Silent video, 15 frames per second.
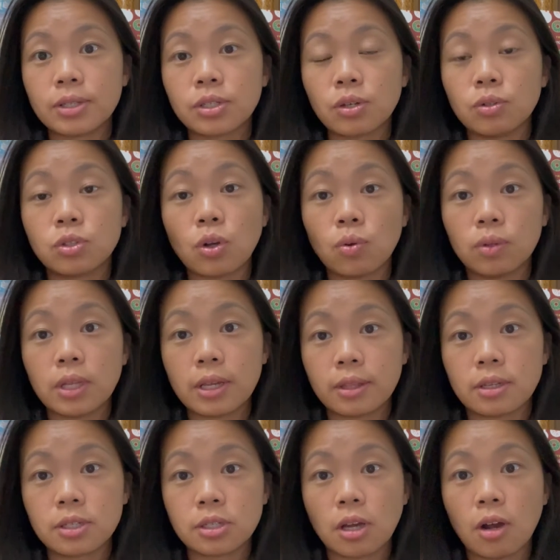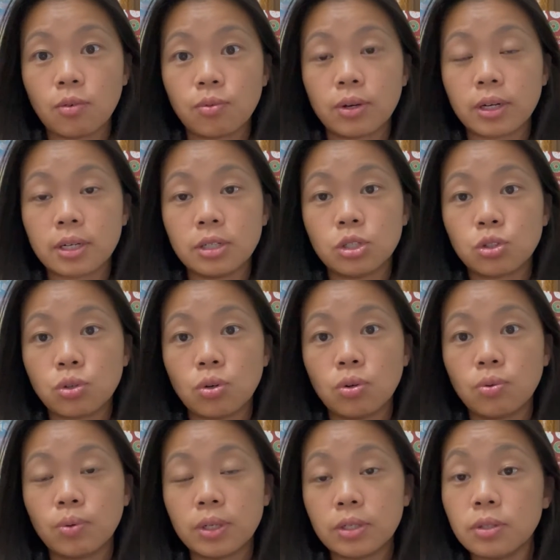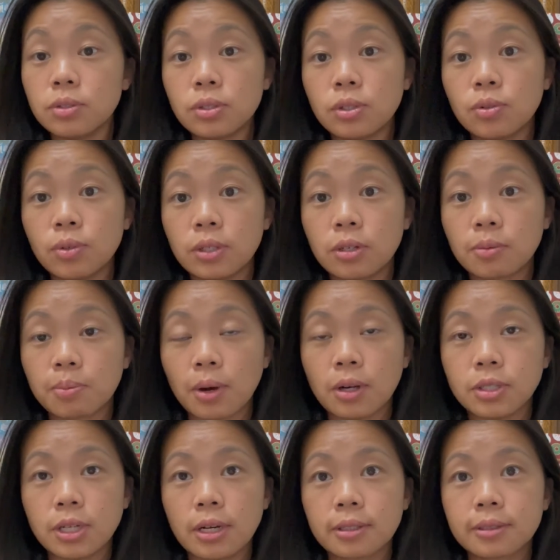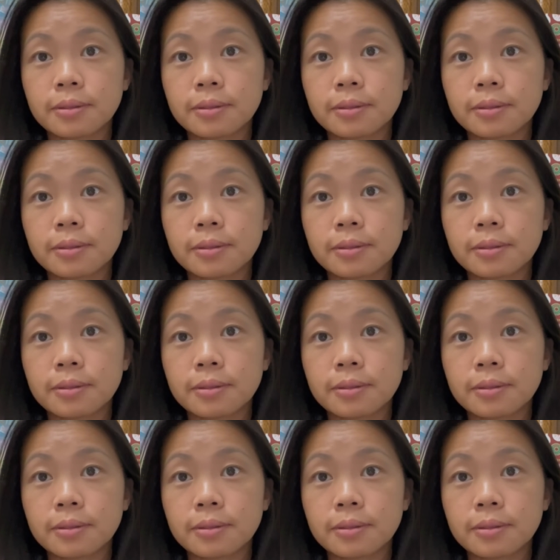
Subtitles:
So don't let the software control what you do in your project.